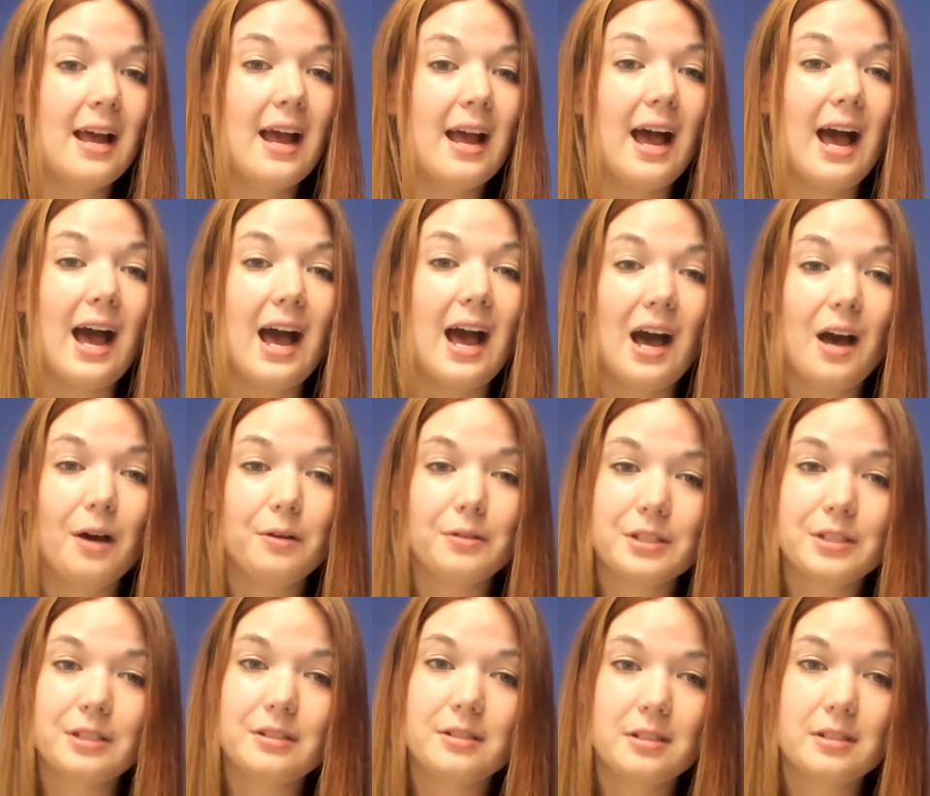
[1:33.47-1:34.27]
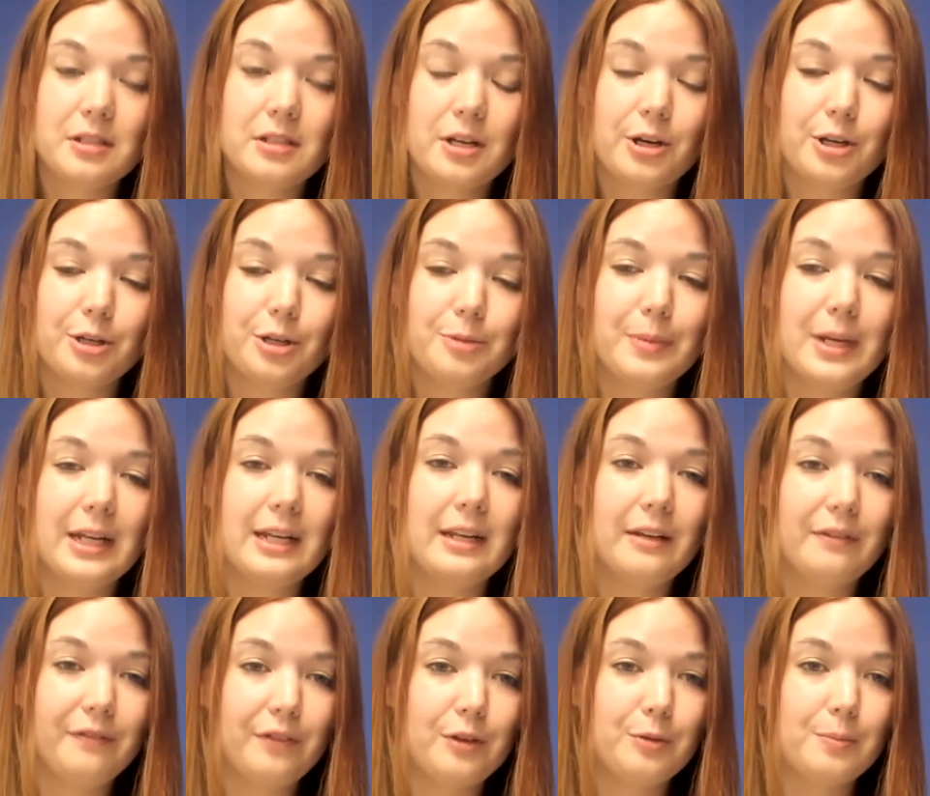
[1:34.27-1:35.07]
how to determine
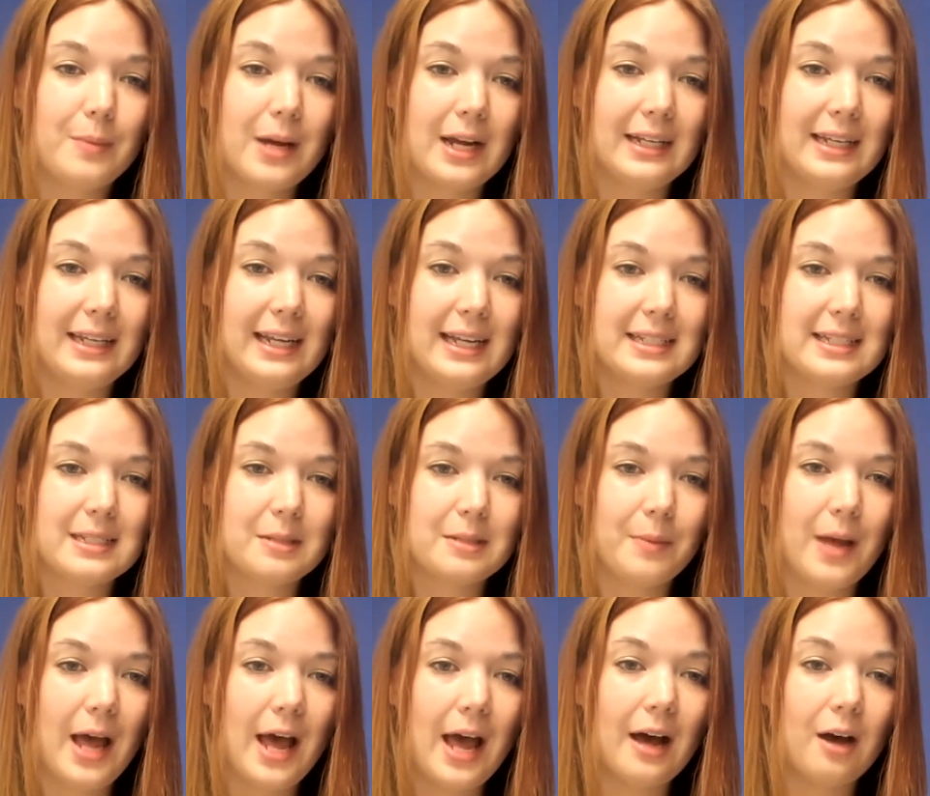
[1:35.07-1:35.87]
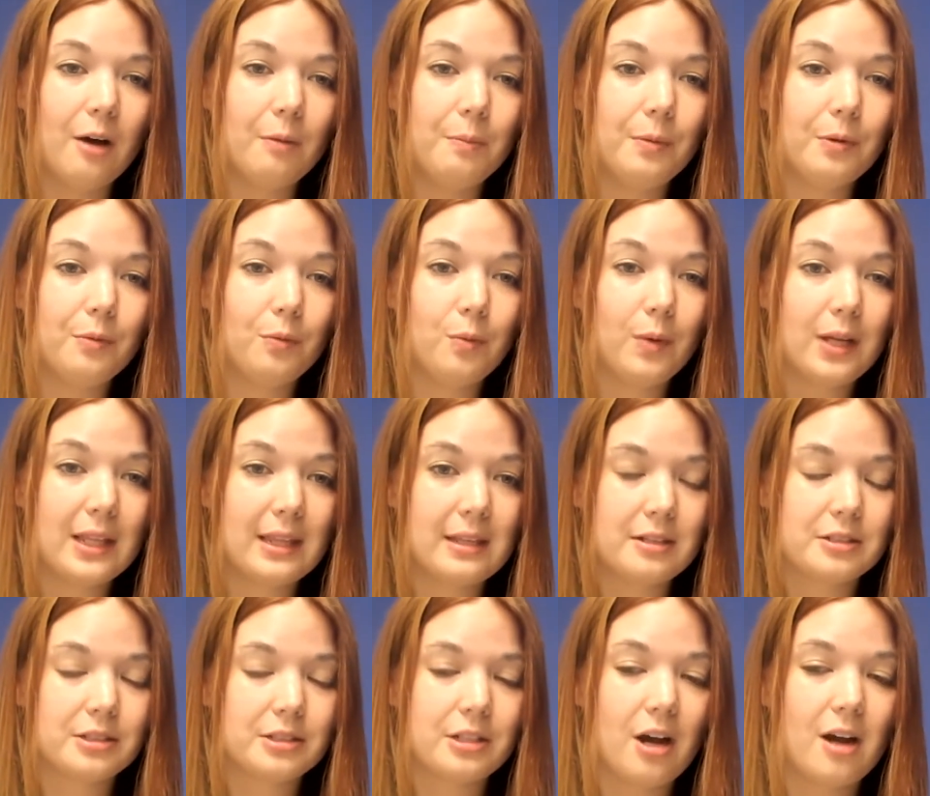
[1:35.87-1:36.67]
if you might need some help with
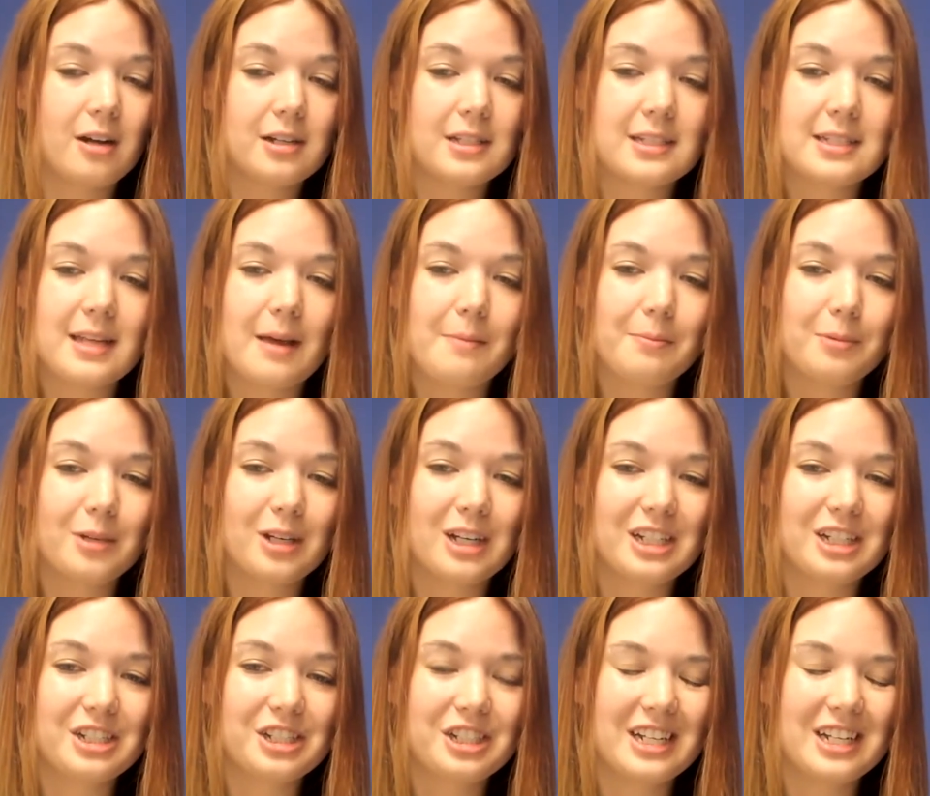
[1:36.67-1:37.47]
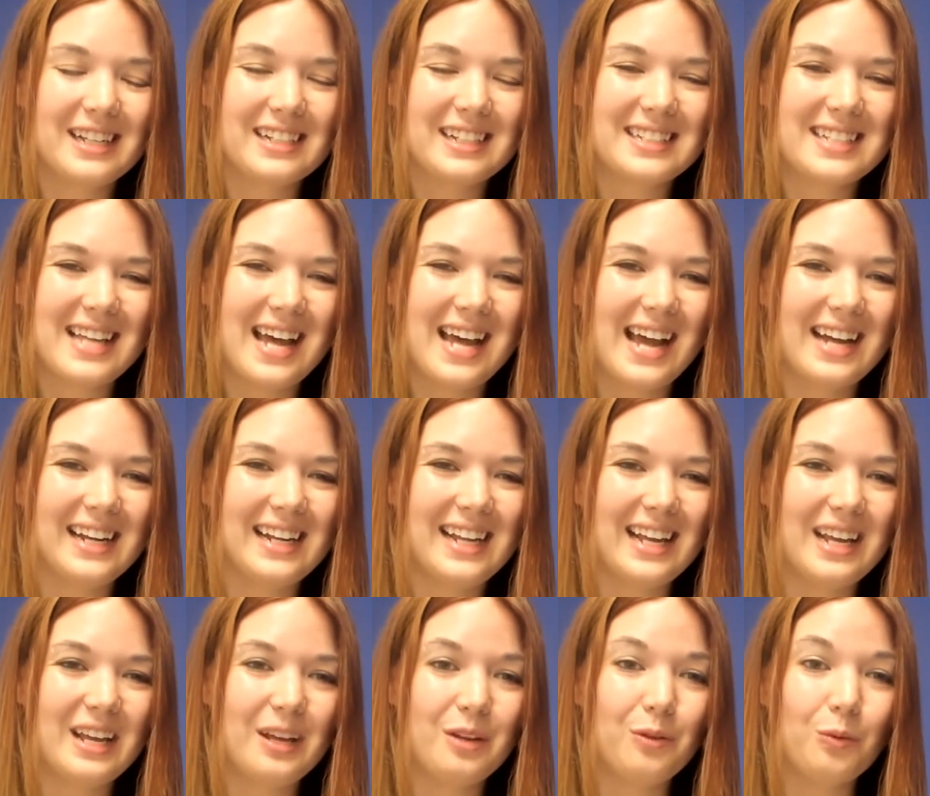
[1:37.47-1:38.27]
your dog's separation
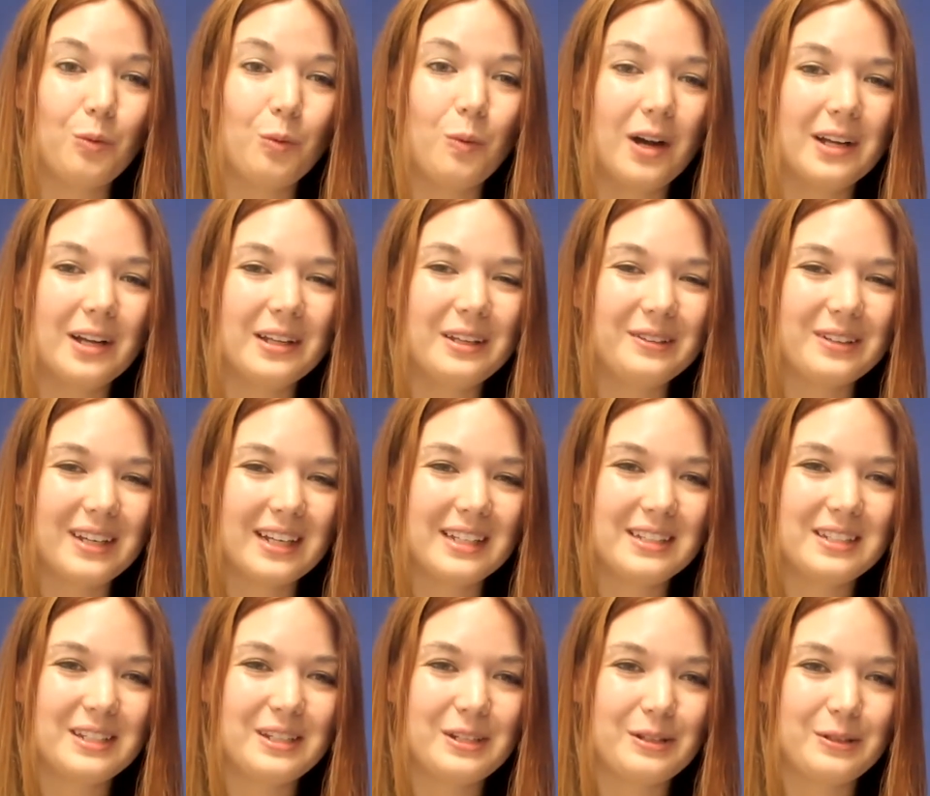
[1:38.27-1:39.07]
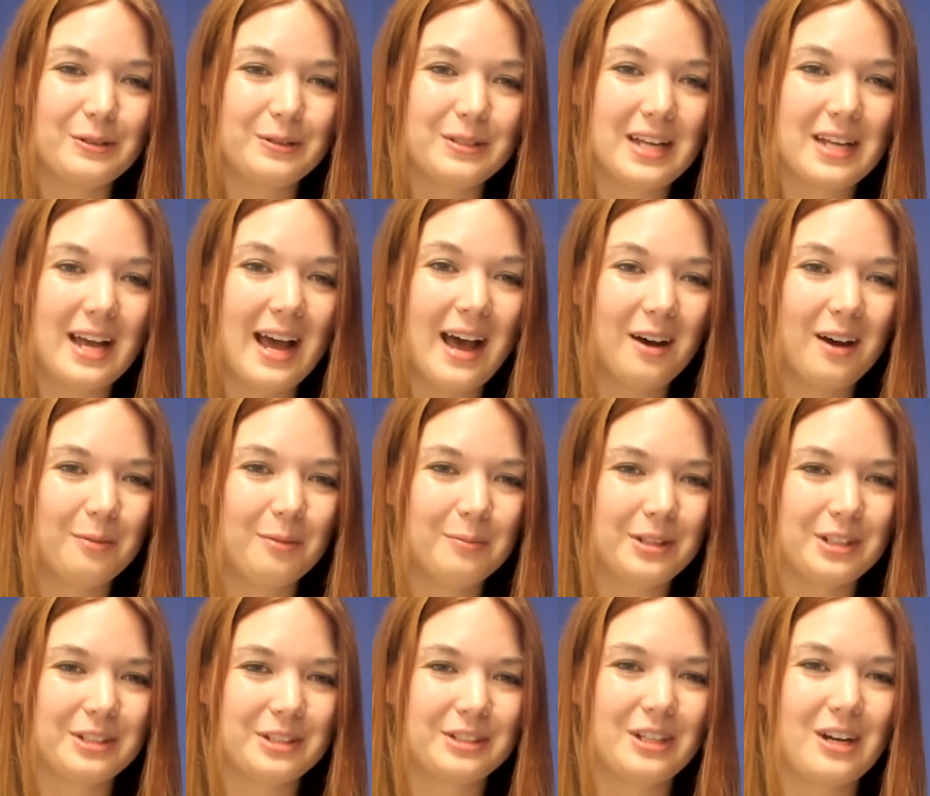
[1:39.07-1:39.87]
anxiety, and what you can do to help
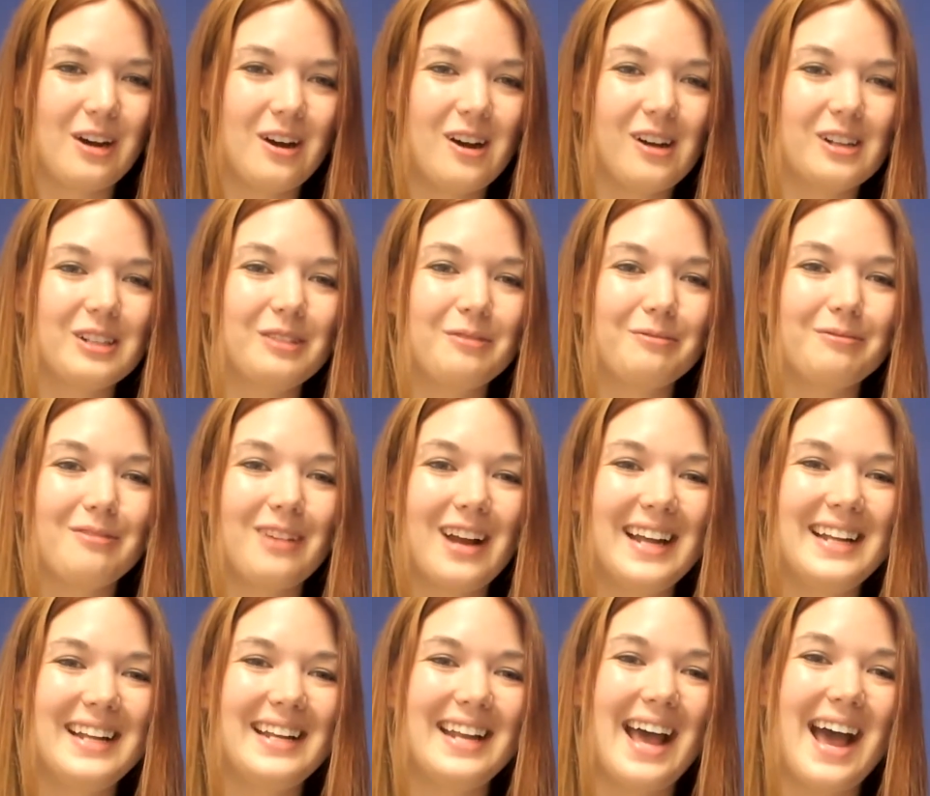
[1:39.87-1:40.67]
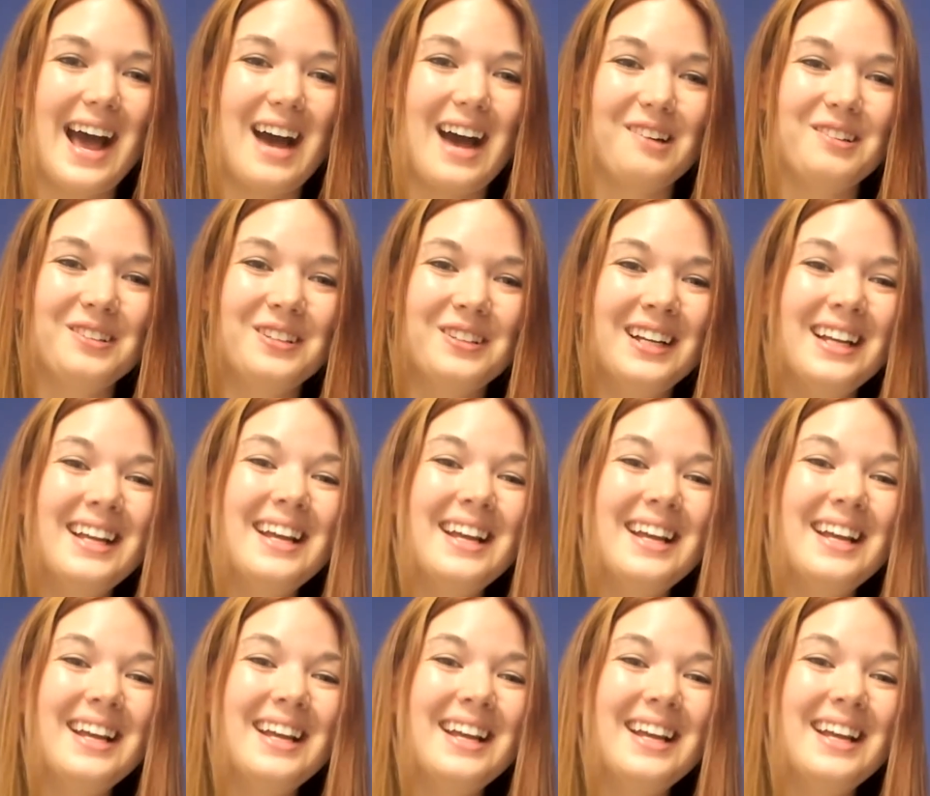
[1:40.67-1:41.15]
your dog right now.